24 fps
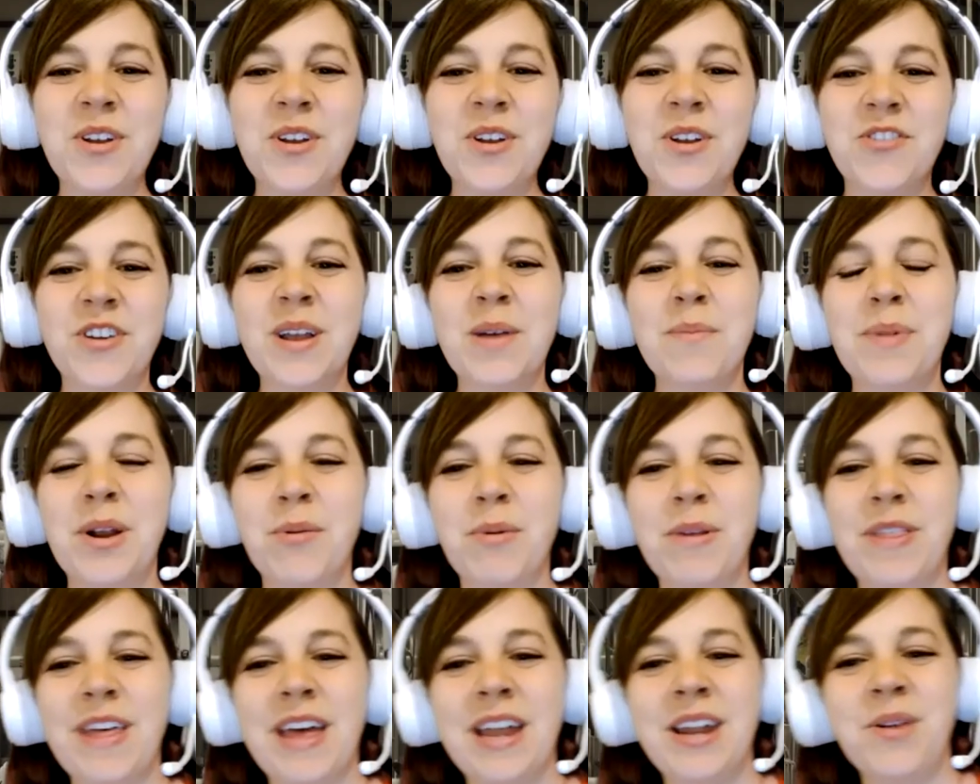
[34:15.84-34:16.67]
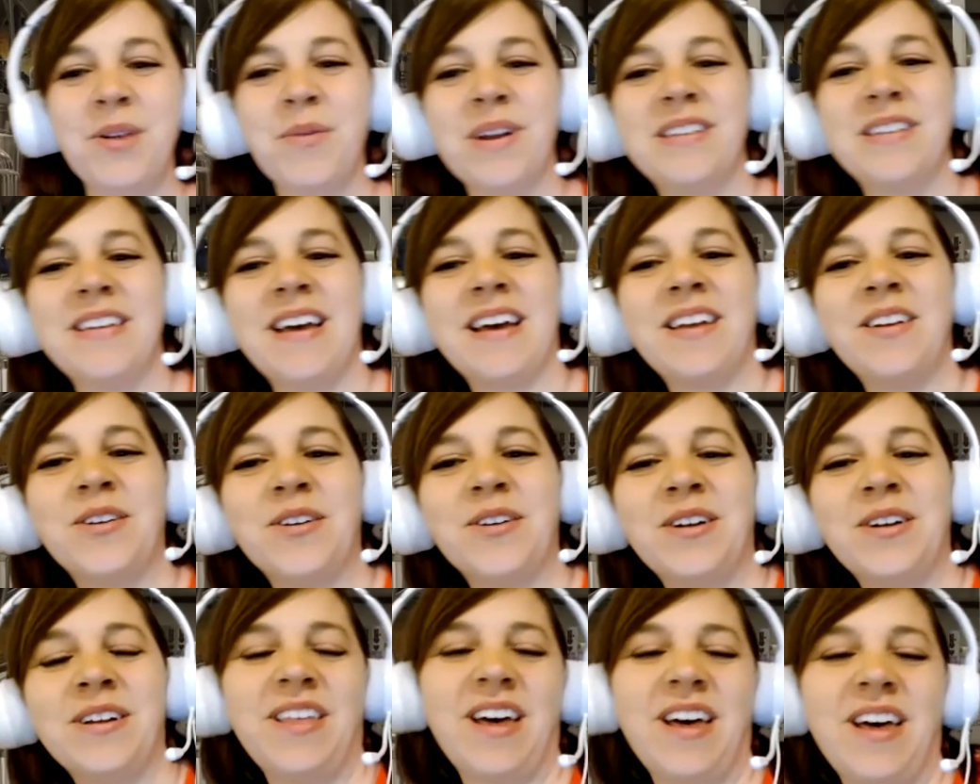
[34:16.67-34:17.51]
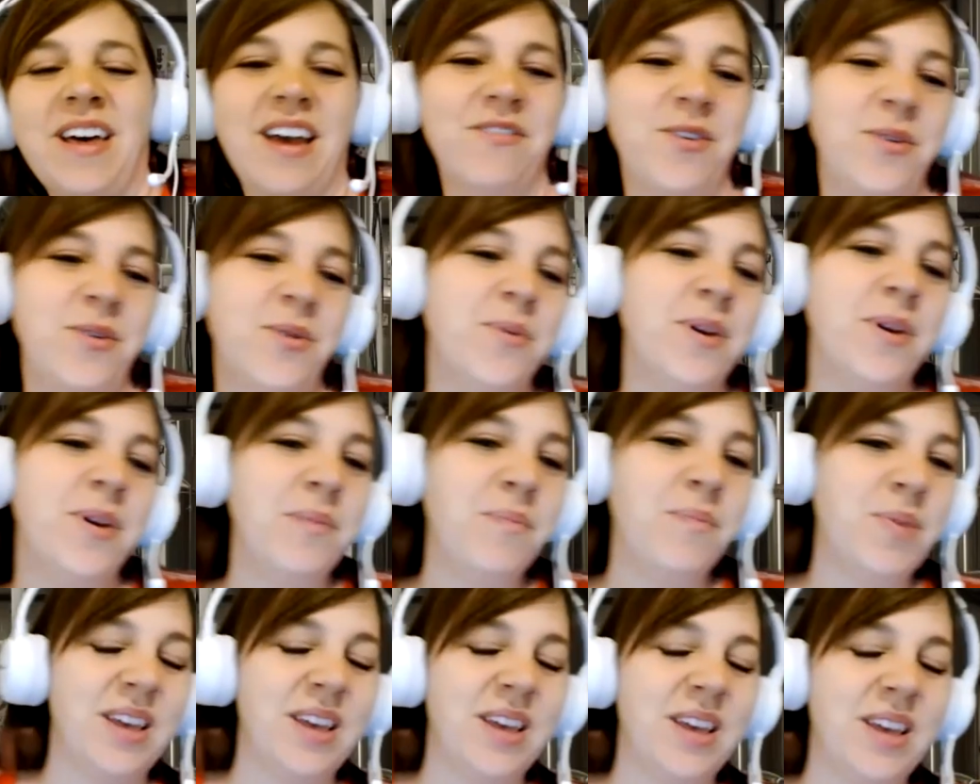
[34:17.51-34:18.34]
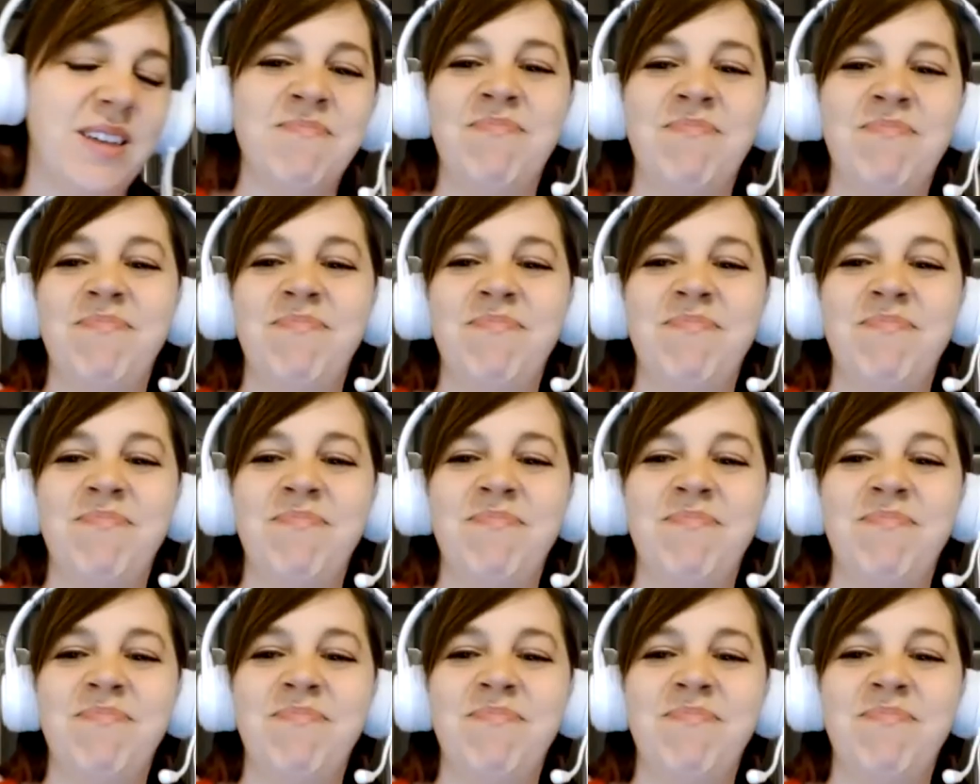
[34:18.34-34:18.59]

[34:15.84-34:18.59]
drink a beer with anyone dead or alive, who would it be?